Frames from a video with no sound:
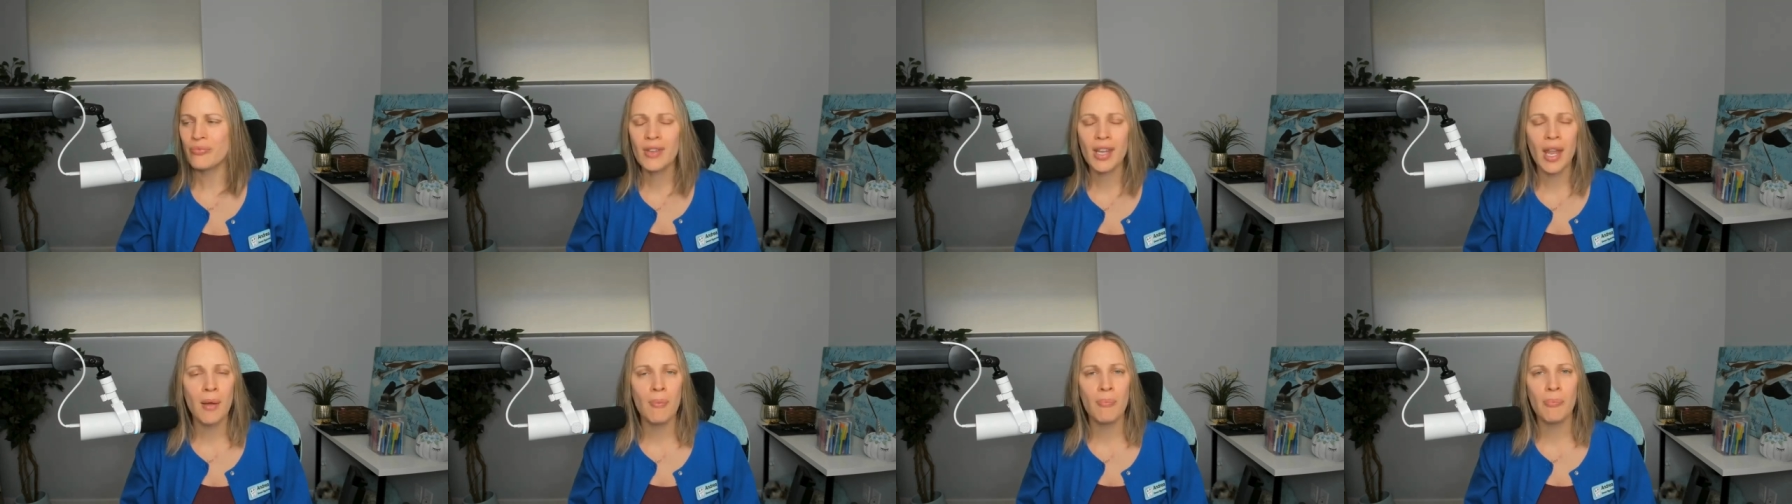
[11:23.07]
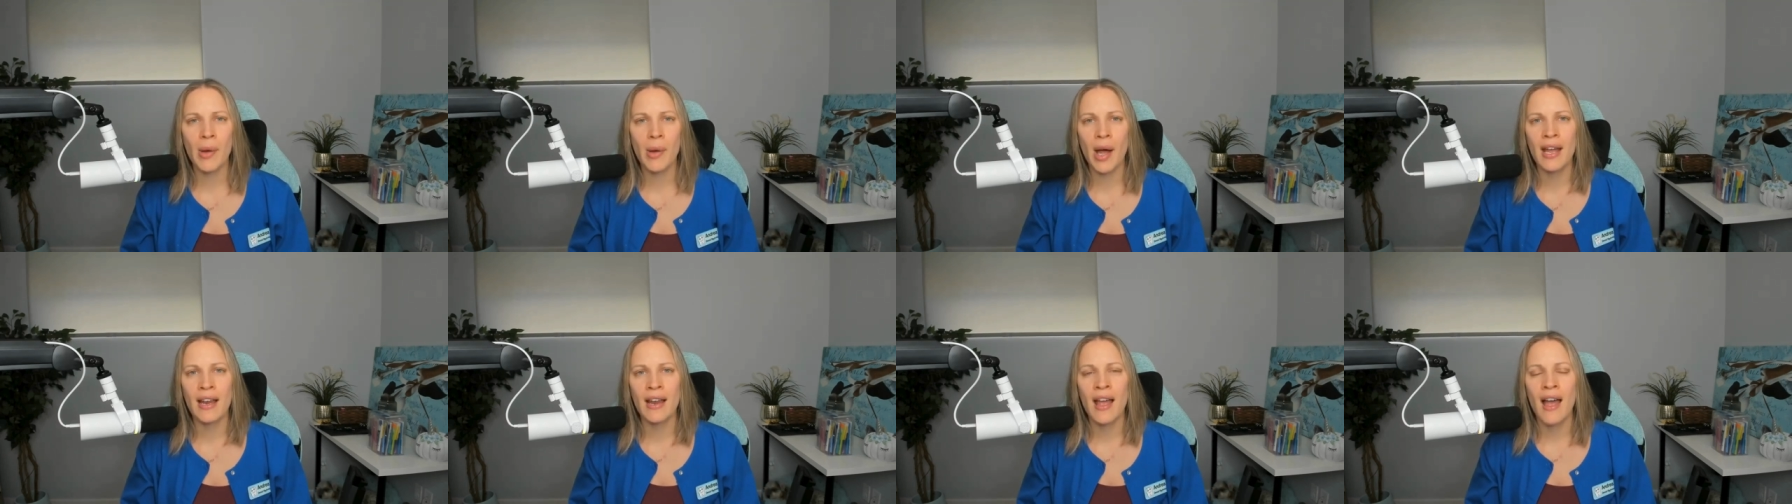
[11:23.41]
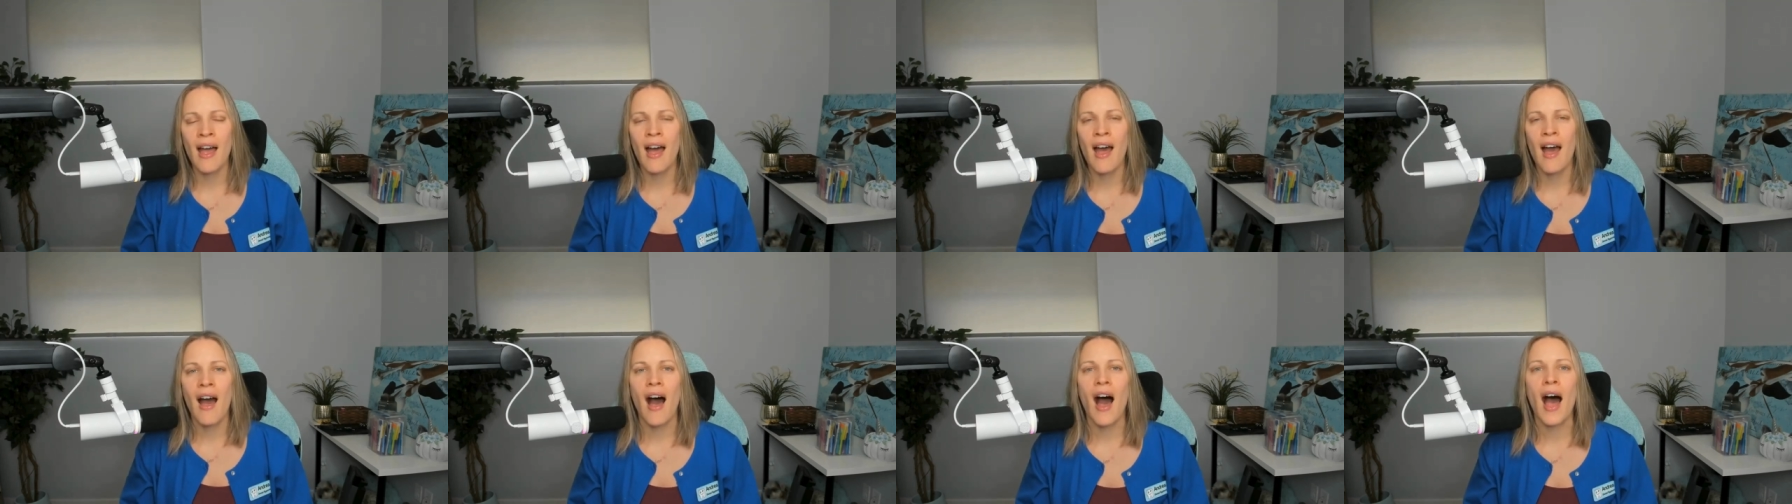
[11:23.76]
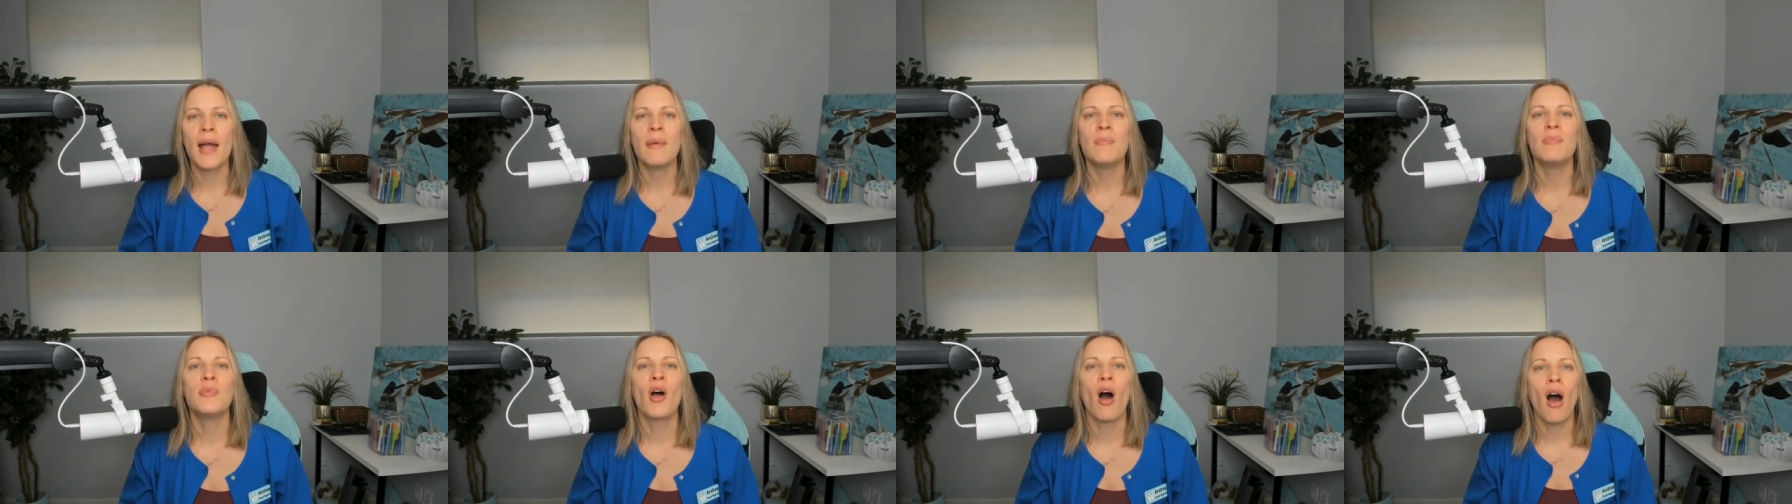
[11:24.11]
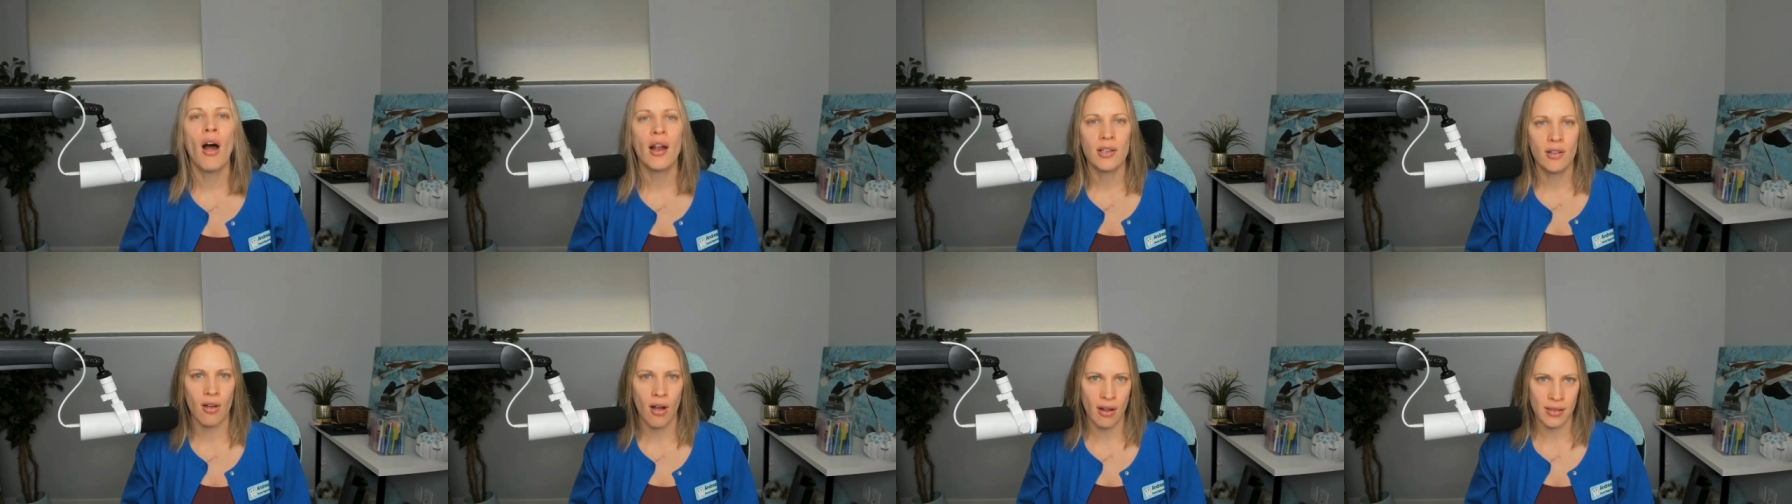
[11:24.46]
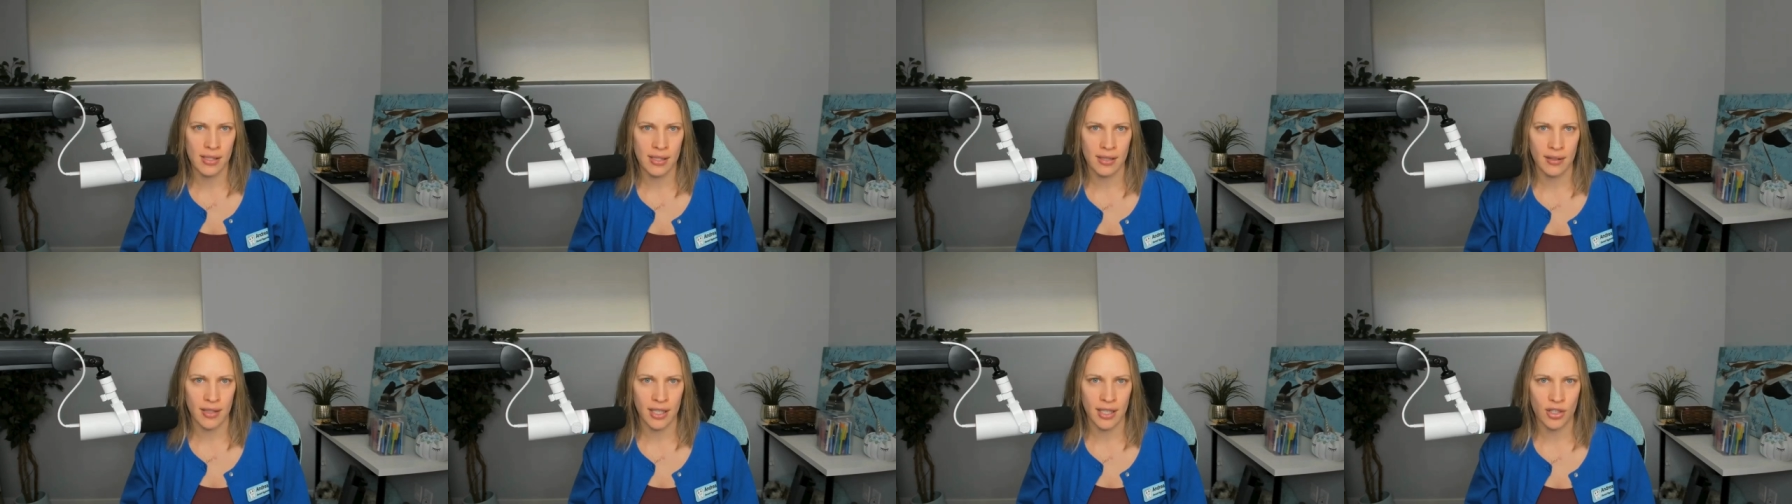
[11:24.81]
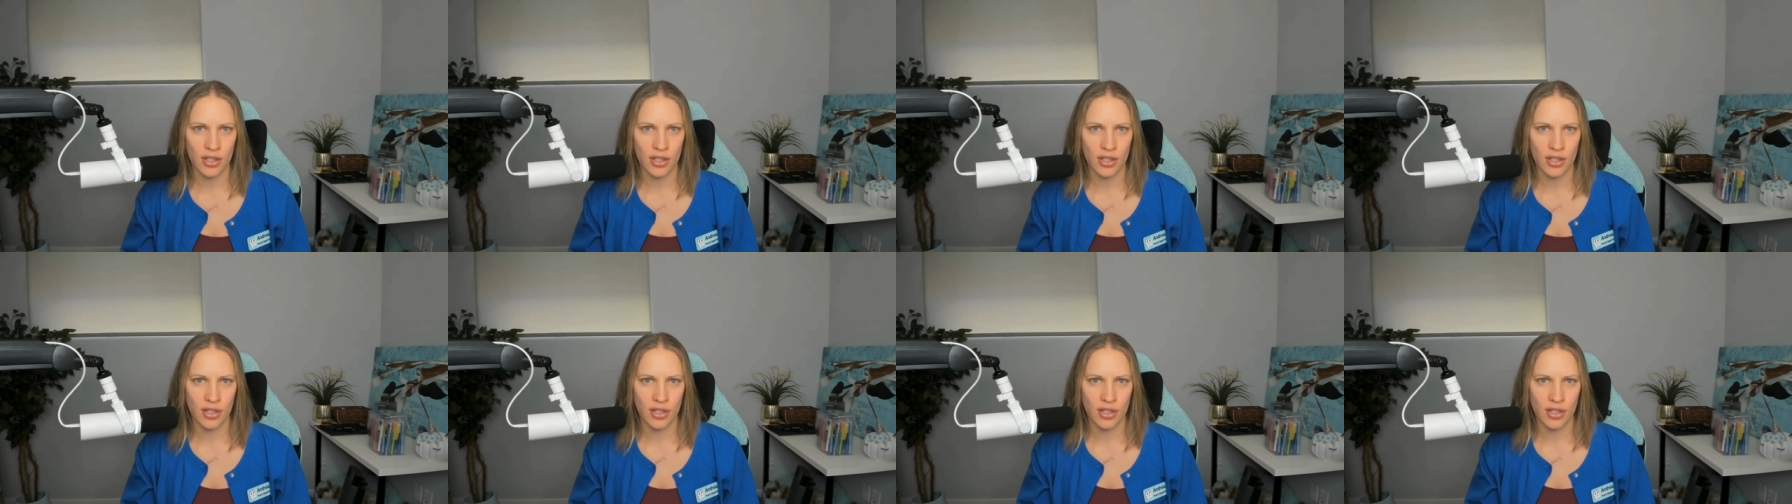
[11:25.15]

but I'm not constantly